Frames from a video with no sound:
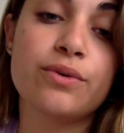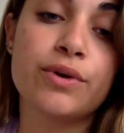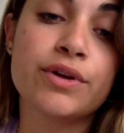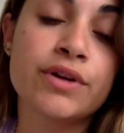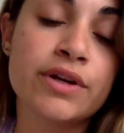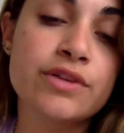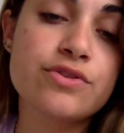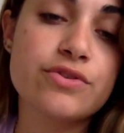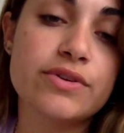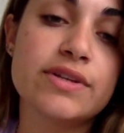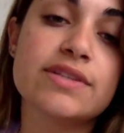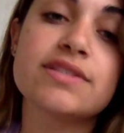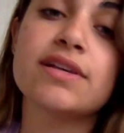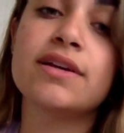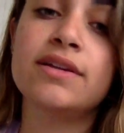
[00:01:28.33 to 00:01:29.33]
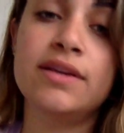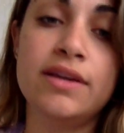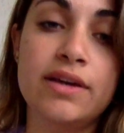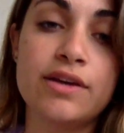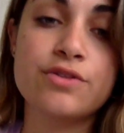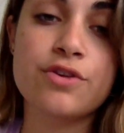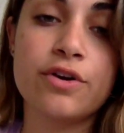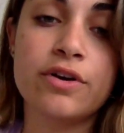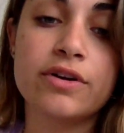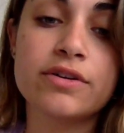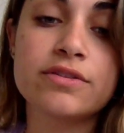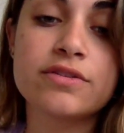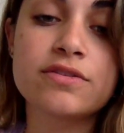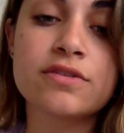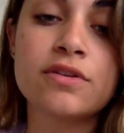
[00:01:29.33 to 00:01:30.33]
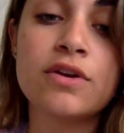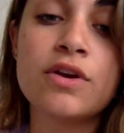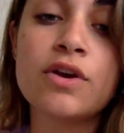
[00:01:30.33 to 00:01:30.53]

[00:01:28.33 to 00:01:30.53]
order entries and EHRs.